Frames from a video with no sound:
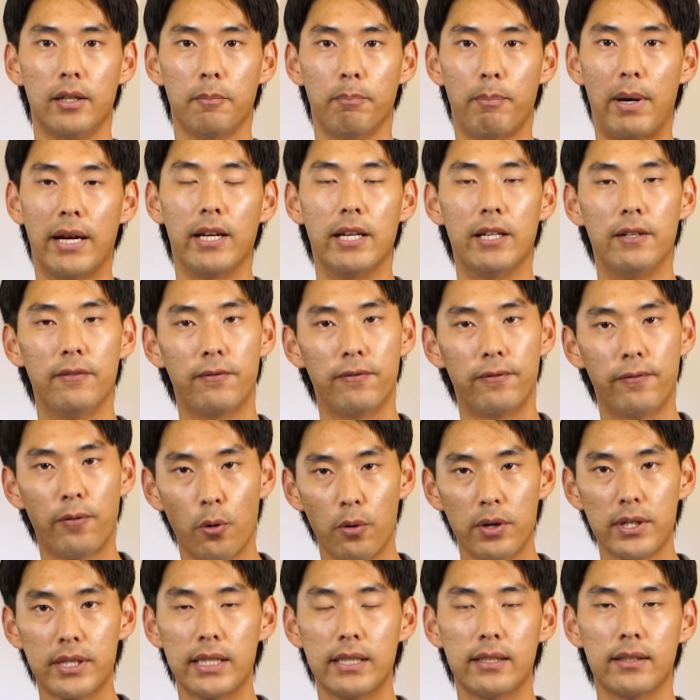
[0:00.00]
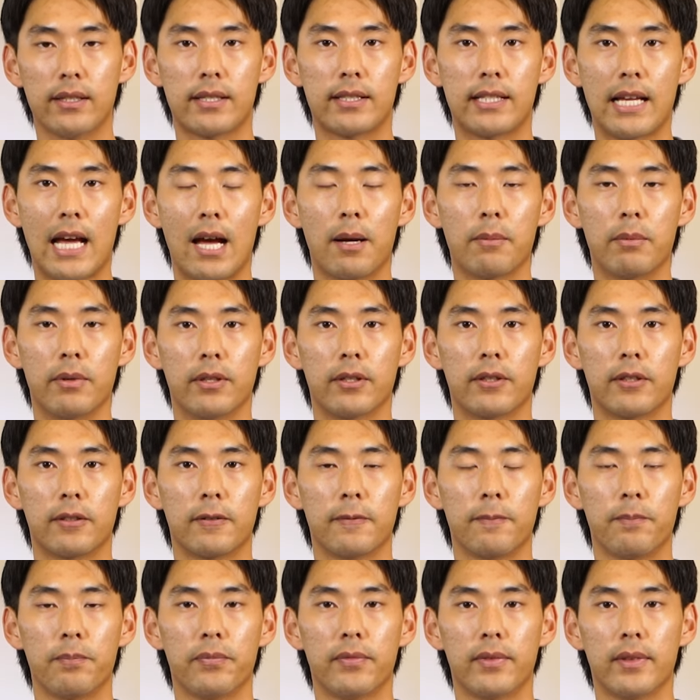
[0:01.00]
by enforcing the Sabbath,
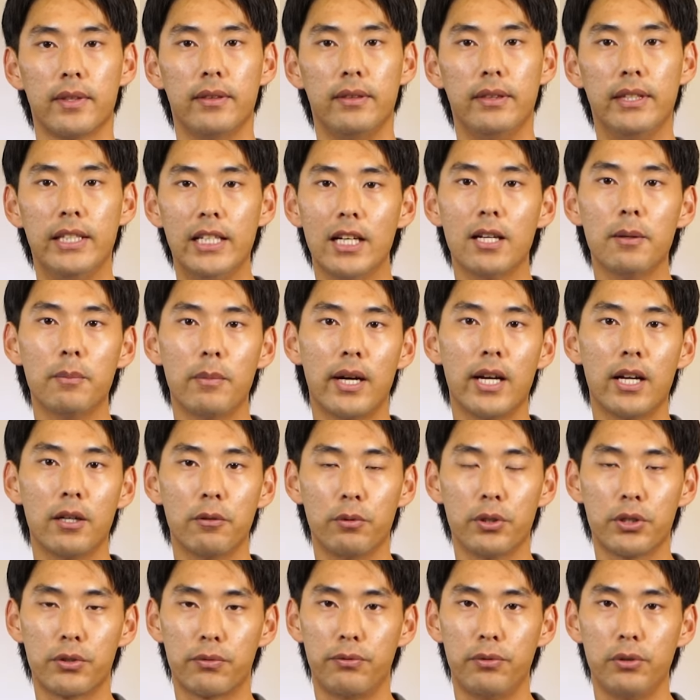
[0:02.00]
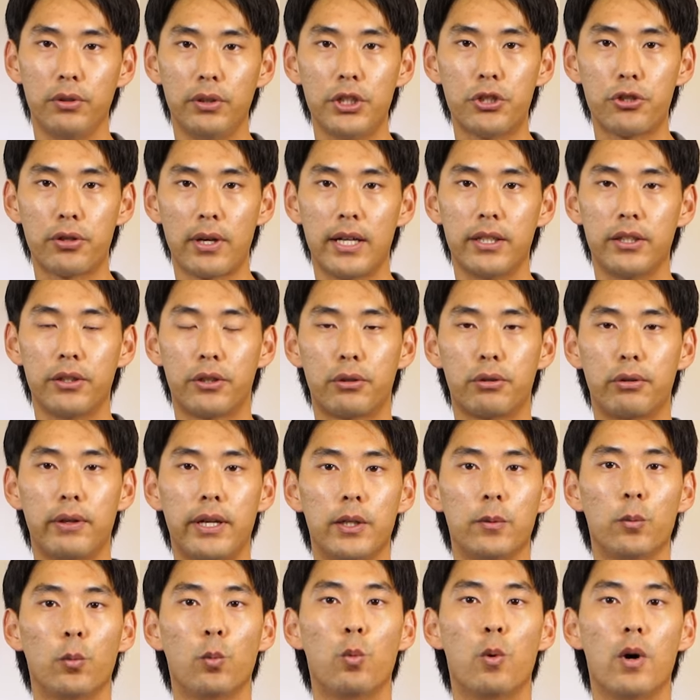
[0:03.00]
Nehemiah was really trying to
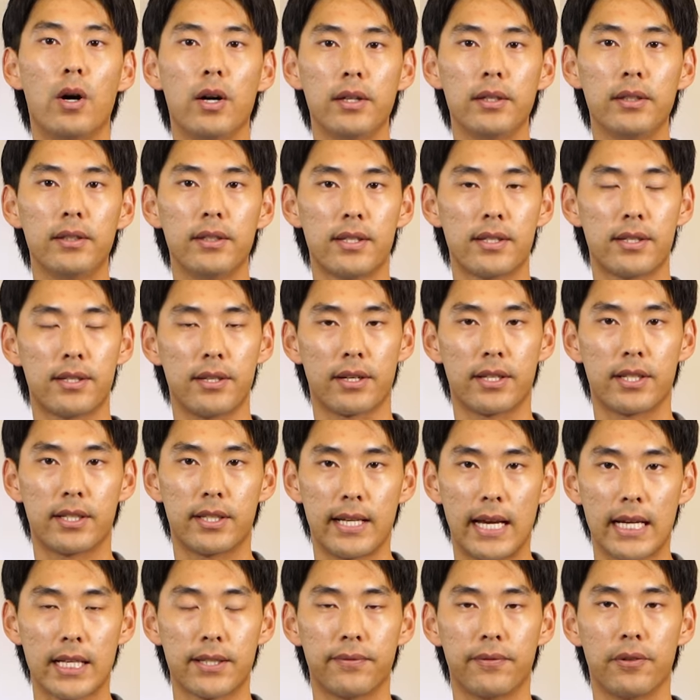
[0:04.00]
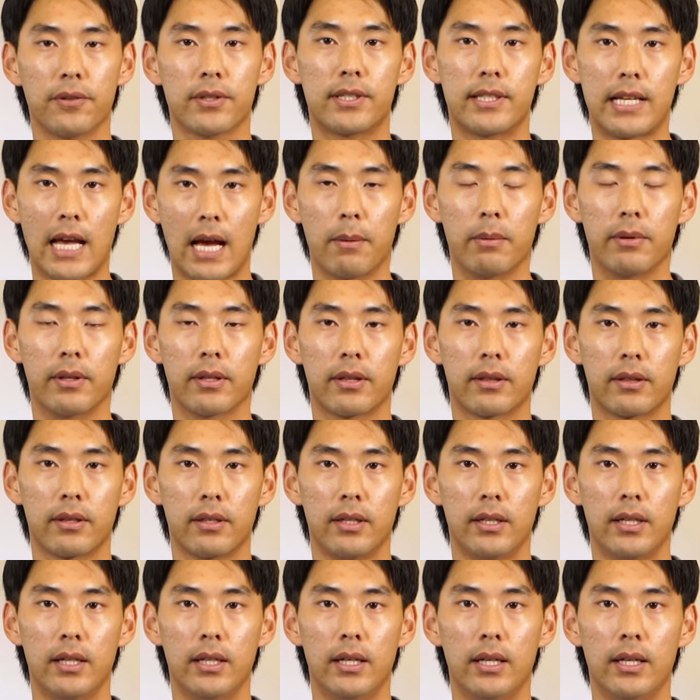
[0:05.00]
create one successful Sabbath
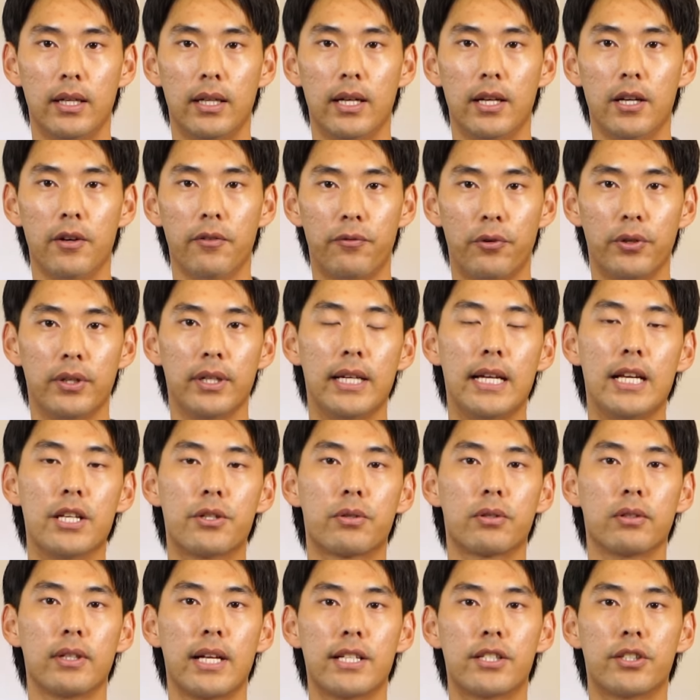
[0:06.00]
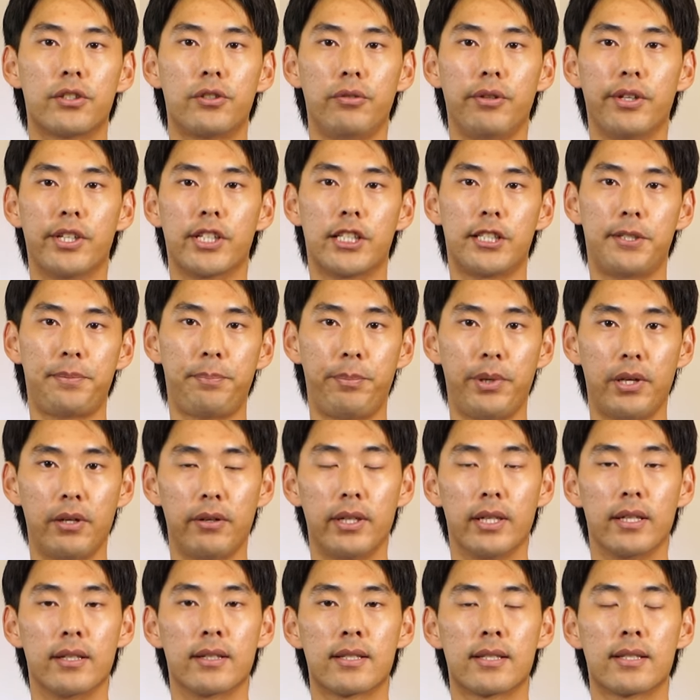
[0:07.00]
for the Israelites to
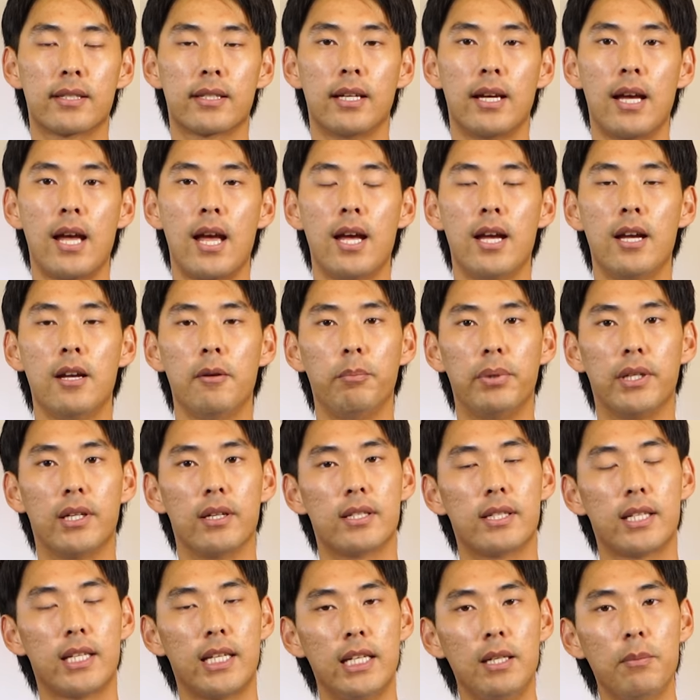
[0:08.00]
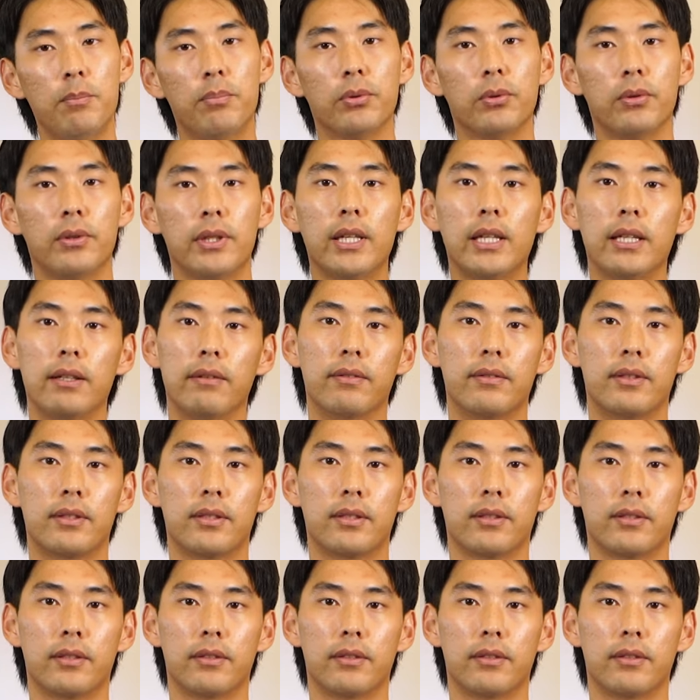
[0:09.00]
experience, because he believed